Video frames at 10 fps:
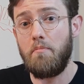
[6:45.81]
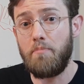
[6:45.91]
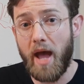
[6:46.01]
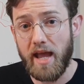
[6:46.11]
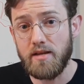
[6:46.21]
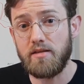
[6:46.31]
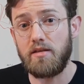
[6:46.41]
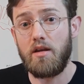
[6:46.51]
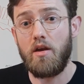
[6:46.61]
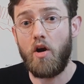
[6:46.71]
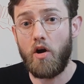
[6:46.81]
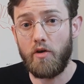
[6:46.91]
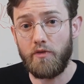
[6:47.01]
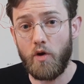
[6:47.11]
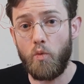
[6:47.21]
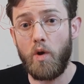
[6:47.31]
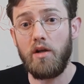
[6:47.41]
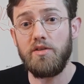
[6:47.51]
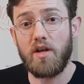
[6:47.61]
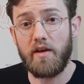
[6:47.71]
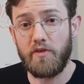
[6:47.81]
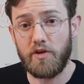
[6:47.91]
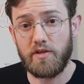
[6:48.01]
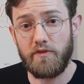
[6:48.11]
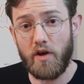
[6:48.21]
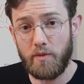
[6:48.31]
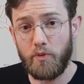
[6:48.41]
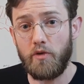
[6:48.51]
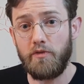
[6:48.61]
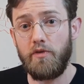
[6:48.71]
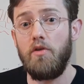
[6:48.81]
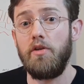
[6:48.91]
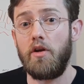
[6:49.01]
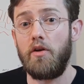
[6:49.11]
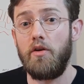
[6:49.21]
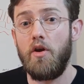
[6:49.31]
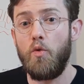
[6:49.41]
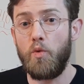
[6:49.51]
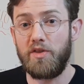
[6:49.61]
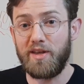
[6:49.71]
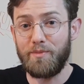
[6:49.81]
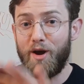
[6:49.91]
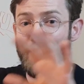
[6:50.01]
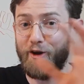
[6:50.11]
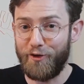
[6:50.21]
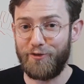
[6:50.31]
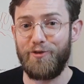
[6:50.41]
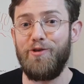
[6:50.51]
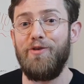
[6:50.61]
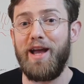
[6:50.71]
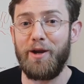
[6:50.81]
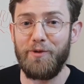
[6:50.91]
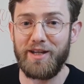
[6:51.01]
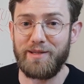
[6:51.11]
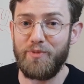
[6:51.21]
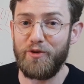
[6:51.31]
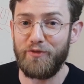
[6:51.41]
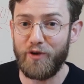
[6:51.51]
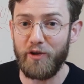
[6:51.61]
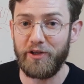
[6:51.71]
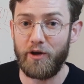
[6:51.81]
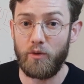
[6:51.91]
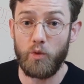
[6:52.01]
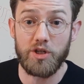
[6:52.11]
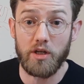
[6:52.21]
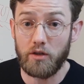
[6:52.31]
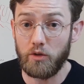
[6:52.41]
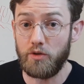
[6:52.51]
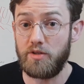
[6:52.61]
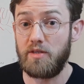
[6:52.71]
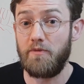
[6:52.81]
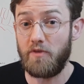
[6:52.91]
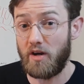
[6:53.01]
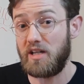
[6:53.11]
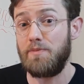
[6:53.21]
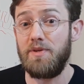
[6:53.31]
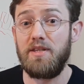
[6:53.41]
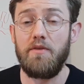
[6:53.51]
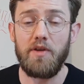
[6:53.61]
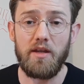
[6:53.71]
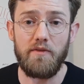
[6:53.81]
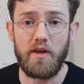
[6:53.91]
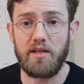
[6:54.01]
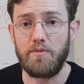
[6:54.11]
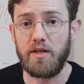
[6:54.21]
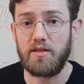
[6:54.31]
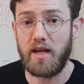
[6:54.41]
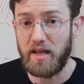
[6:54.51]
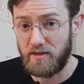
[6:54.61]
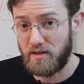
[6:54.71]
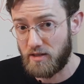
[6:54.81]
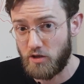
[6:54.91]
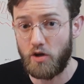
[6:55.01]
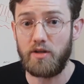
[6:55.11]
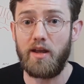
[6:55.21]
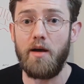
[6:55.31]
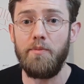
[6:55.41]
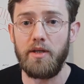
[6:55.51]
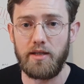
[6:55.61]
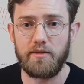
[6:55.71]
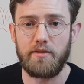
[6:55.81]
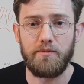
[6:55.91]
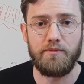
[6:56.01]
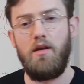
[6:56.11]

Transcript: base of a well-diversified portfolio within my overall equities portfolio, which includes very specific investments in certain companies.